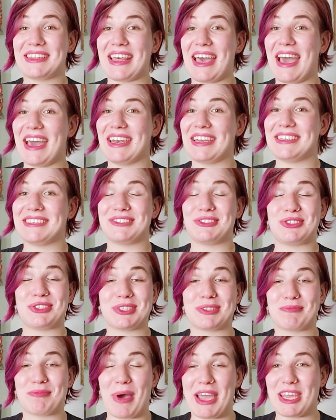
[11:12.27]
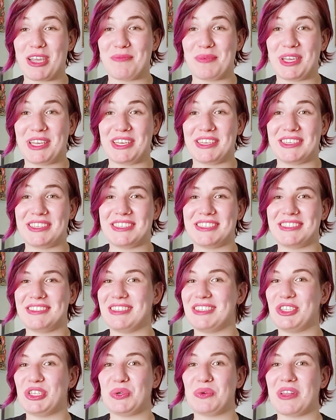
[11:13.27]
That is just my opinion.
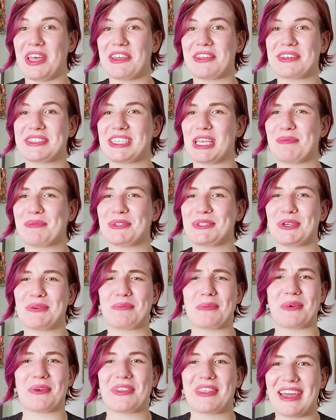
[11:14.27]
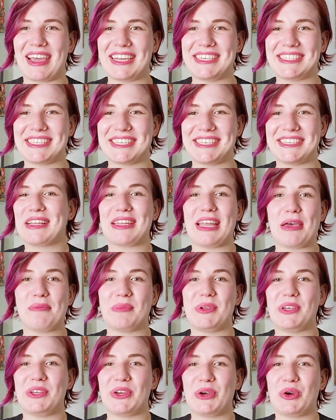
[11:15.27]
Did you like this episode more than I did? Let
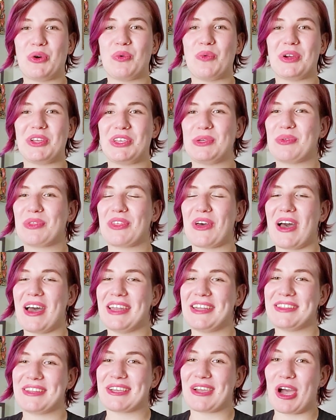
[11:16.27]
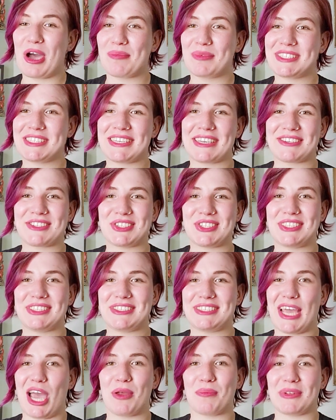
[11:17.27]
me know what you thought in the comment section
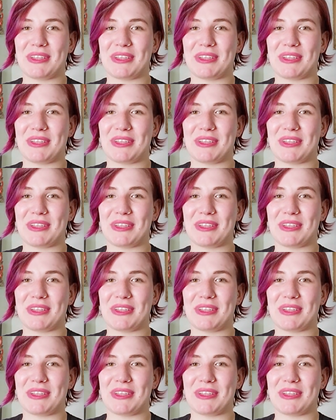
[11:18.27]
down